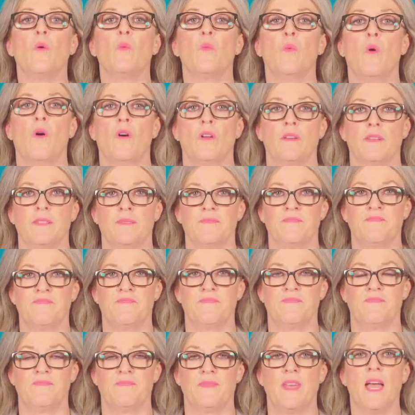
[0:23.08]
One,
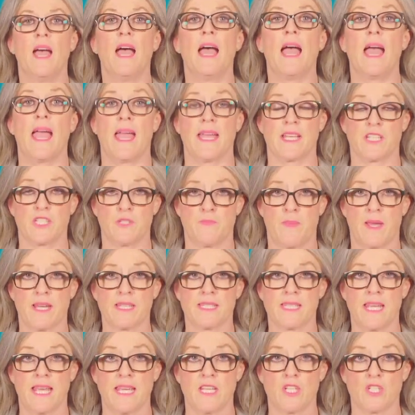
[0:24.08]

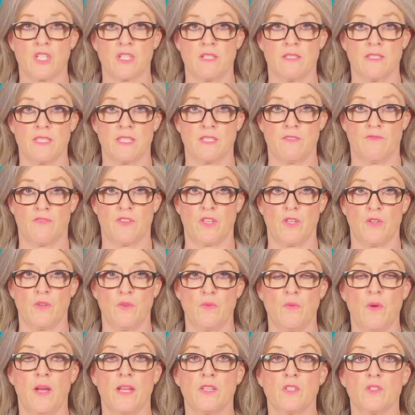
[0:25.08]
expectations of
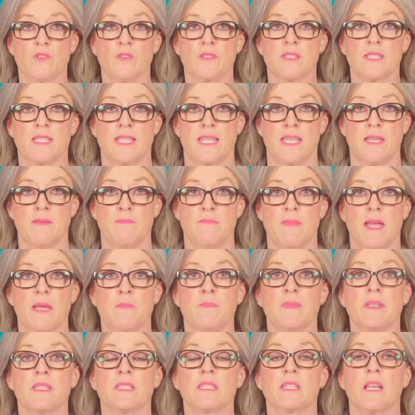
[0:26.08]
you and your team may
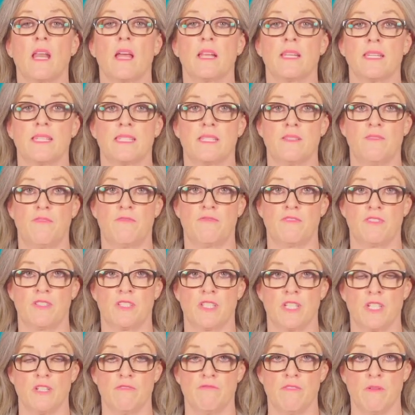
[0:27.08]
be slightly
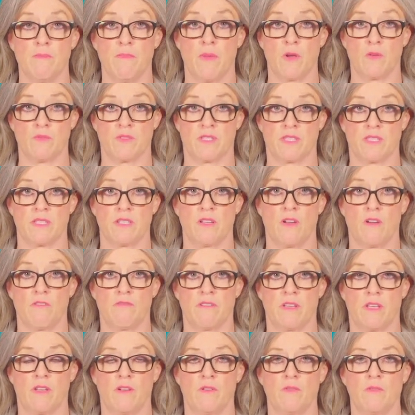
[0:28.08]
different in a remote
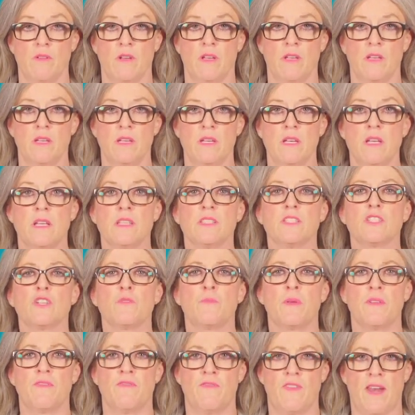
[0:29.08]
scenario, so
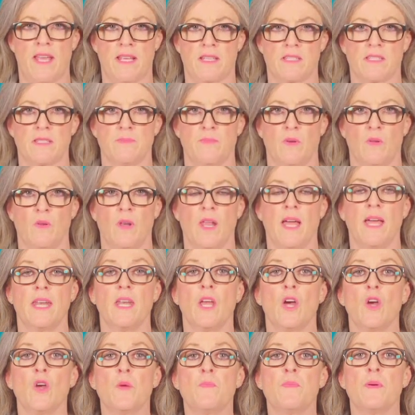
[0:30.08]
be flexible
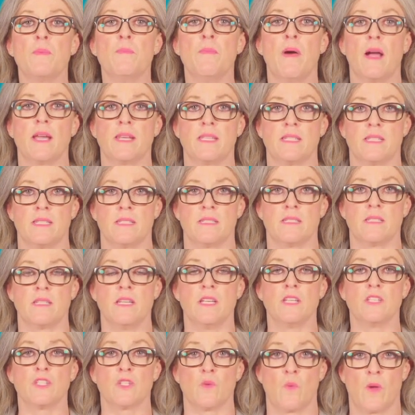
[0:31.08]
and open-minded
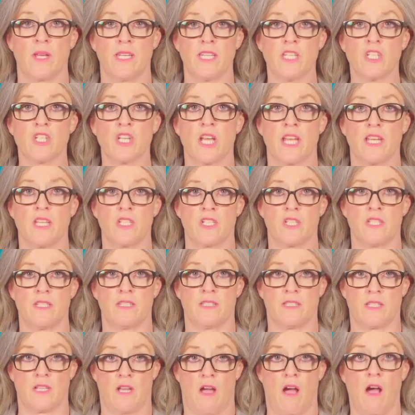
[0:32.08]
to any
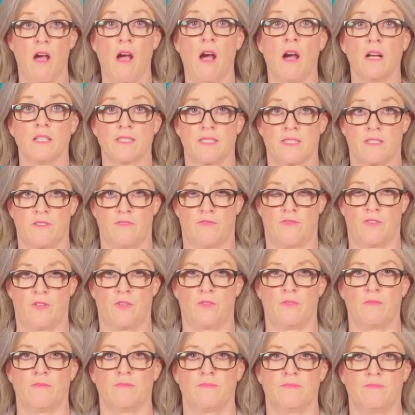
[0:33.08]
changes that are asked of
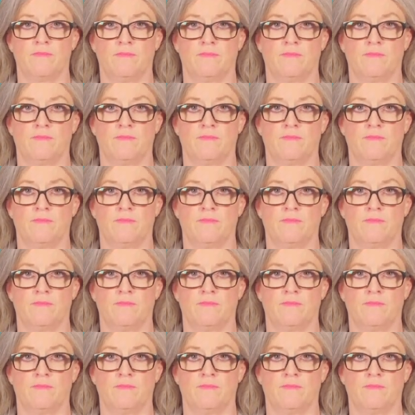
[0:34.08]
you.